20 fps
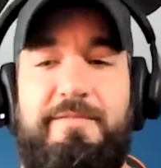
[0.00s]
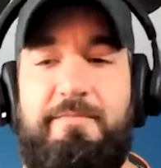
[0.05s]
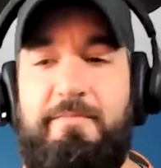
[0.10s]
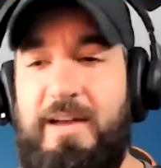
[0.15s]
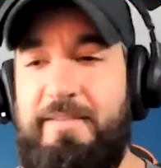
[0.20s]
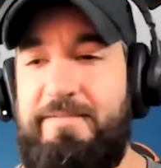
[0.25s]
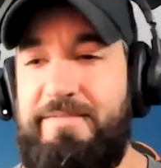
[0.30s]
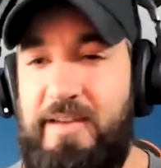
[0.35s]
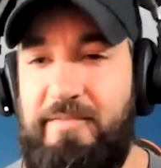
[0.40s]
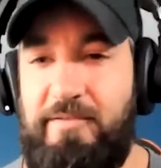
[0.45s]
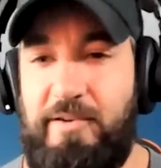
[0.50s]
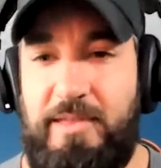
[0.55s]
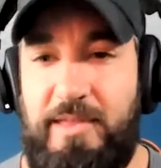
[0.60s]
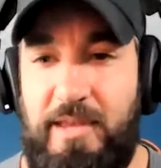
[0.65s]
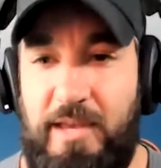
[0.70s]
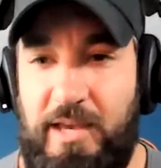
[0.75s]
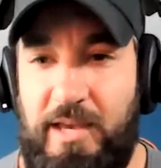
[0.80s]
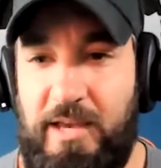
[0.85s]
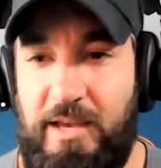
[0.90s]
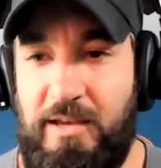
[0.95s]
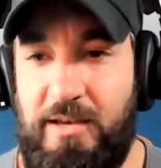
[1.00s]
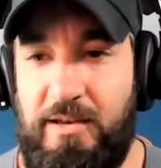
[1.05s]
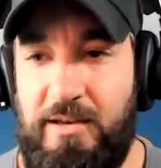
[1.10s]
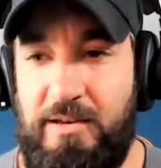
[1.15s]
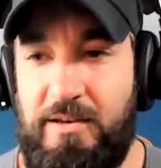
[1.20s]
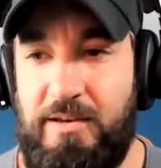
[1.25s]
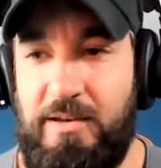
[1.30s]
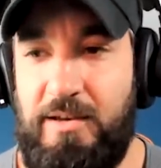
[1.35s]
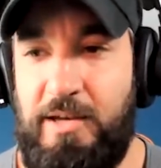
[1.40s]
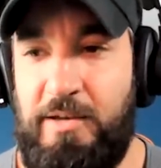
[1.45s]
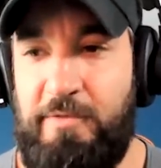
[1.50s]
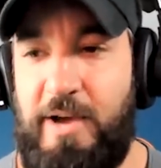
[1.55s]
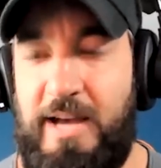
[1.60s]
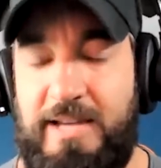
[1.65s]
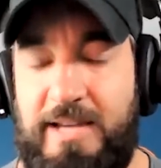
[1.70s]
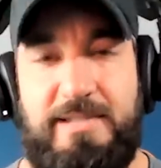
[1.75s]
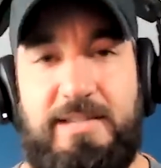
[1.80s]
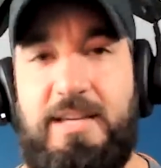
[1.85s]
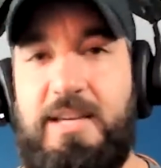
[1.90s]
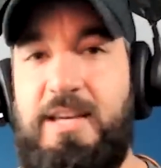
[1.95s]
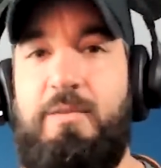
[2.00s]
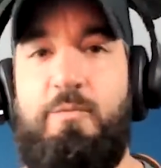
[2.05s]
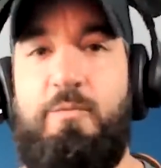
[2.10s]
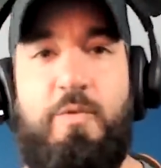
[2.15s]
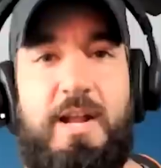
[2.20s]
My favorite thing in wrestling and